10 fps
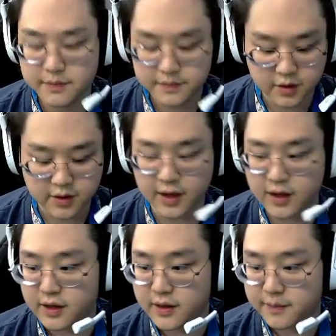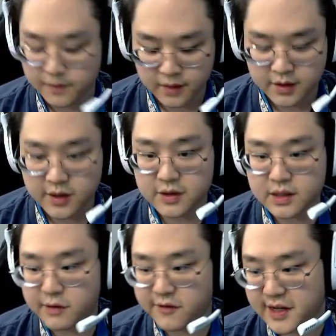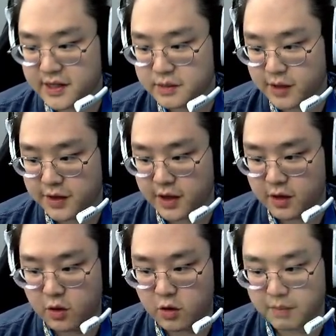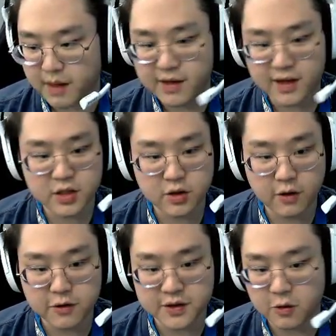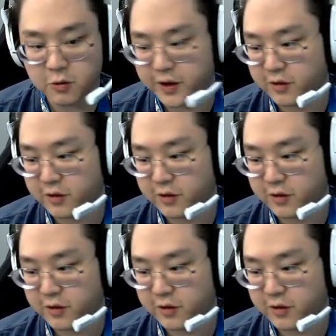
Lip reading: Okay, here some of you guys might think, oh, maybe I should go for a solo kill